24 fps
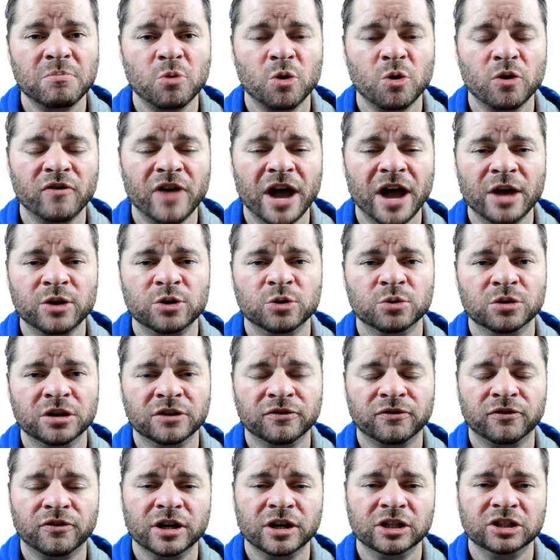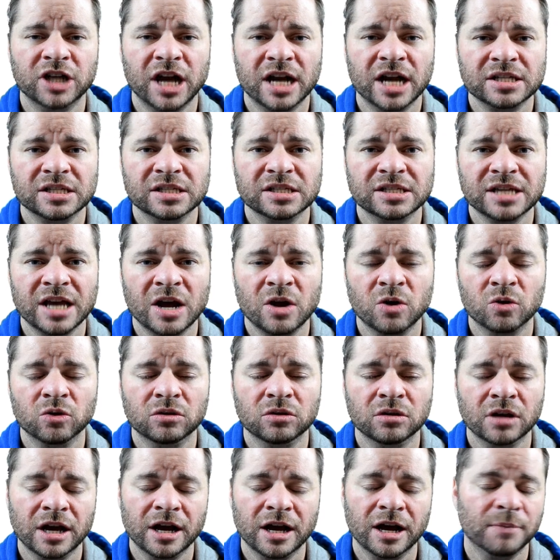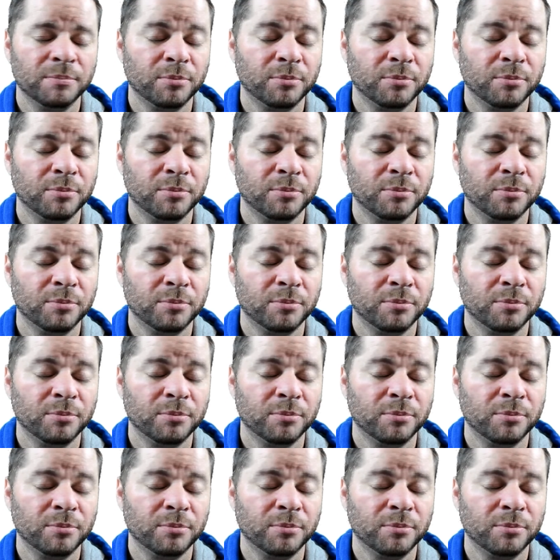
more value if Fred Jackson's out.